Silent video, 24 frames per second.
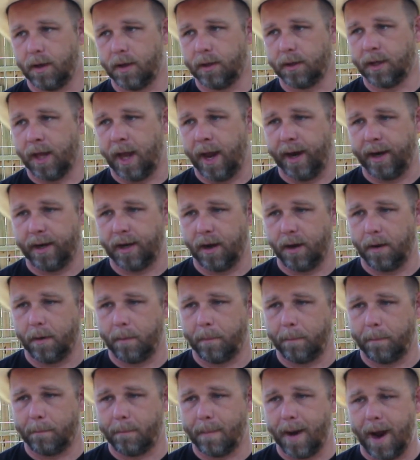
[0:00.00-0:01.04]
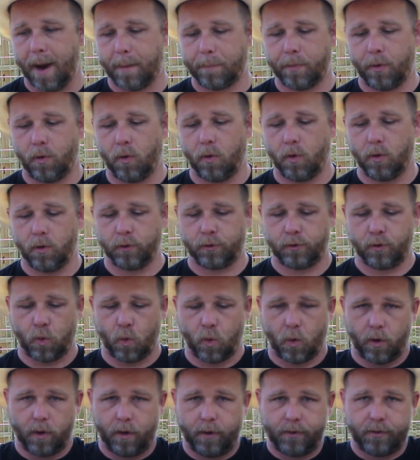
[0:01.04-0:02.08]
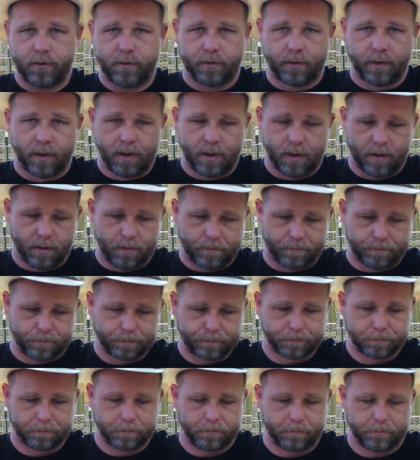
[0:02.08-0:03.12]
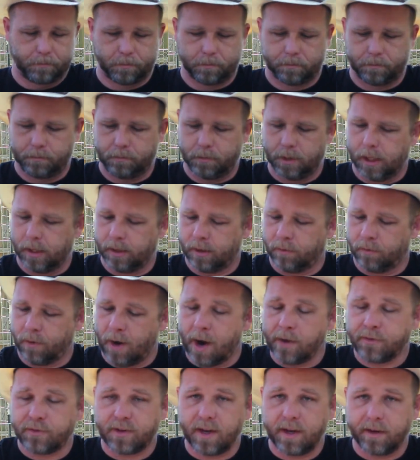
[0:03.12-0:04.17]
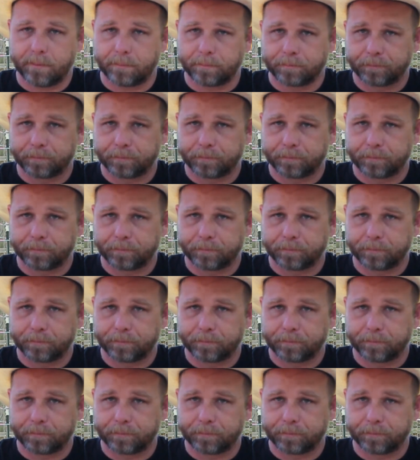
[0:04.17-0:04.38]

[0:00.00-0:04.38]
like my pull towards the rustic